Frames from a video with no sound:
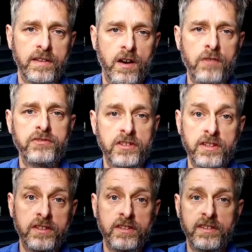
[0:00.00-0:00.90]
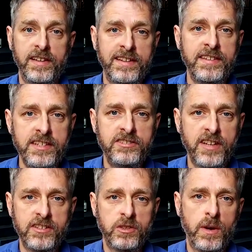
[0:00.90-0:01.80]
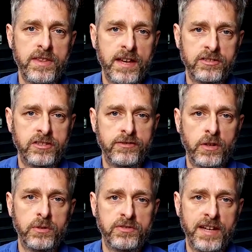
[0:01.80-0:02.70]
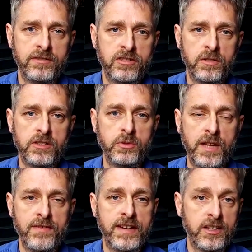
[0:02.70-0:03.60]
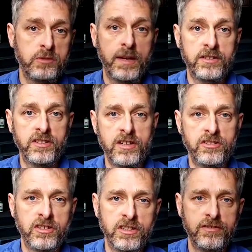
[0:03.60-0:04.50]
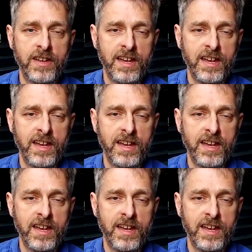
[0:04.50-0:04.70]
Often in these days, the way that's devolved down to is we have an expectation of